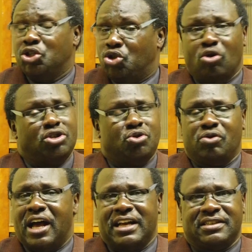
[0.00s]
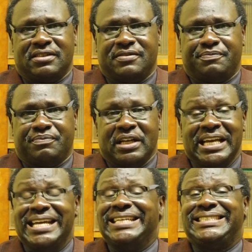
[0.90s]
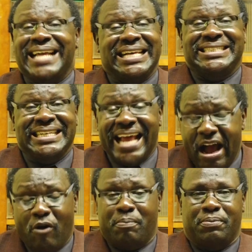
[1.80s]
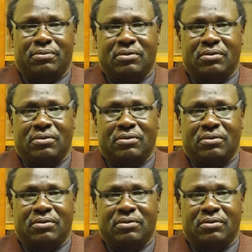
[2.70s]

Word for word: Don't do that. It doesn't help.